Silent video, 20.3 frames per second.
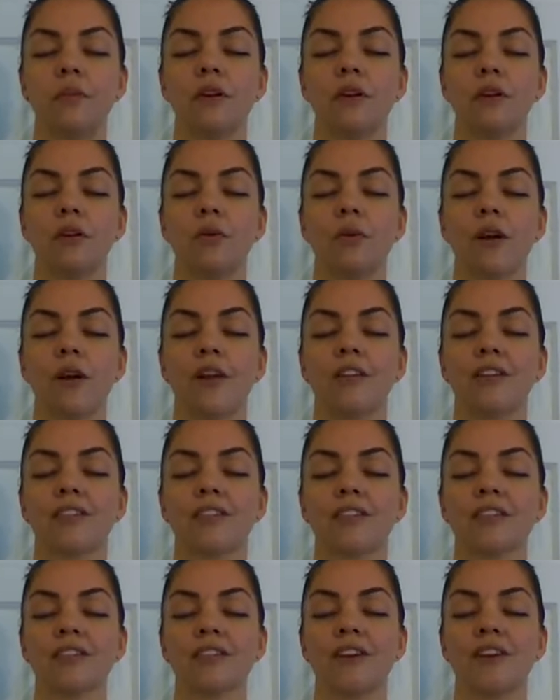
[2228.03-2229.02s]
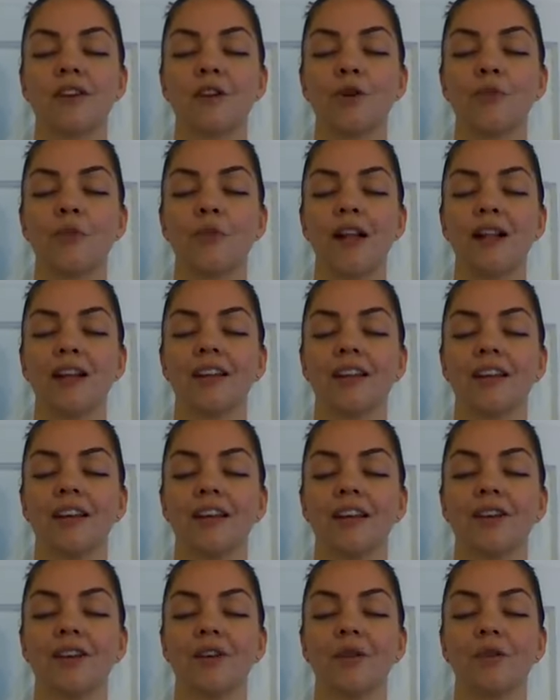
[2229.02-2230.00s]
Maybe your awareness is on your
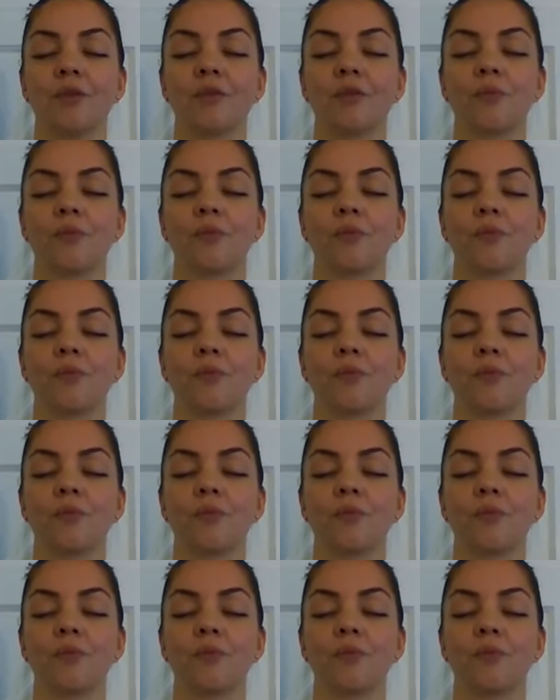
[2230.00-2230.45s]
belly,